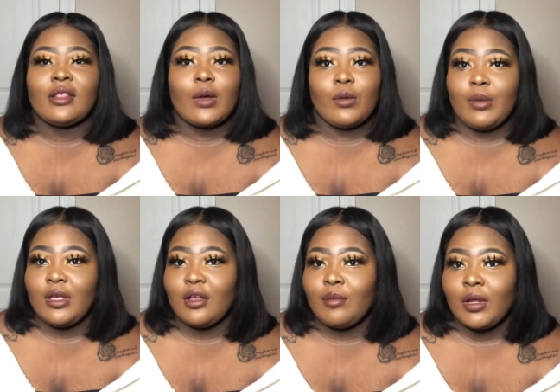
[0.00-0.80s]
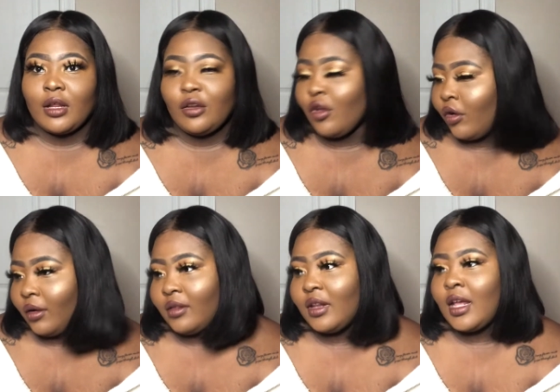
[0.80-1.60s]
I would become in a dark
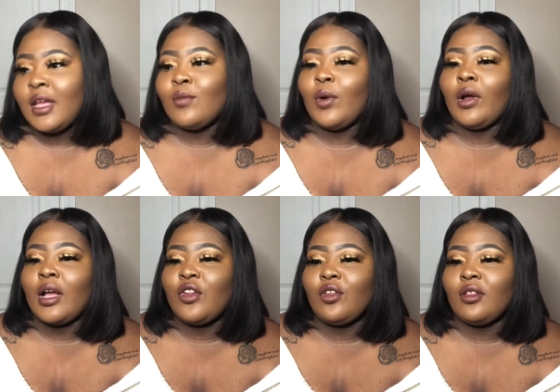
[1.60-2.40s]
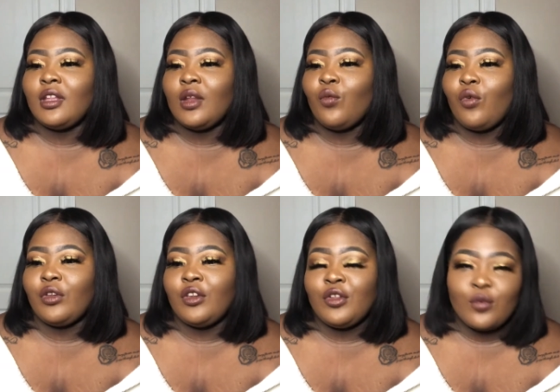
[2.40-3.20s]
state where I just didn't want
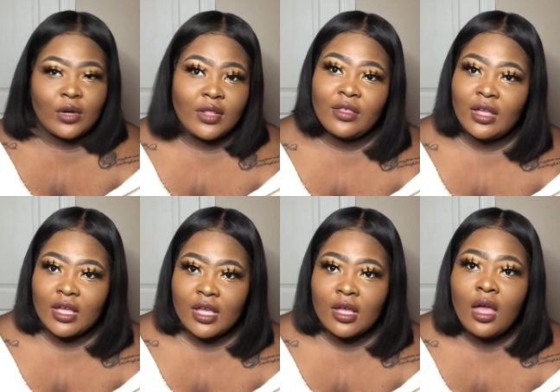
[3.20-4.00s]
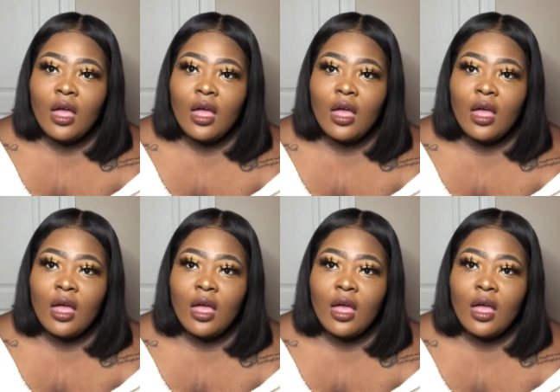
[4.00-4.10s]
to do anything.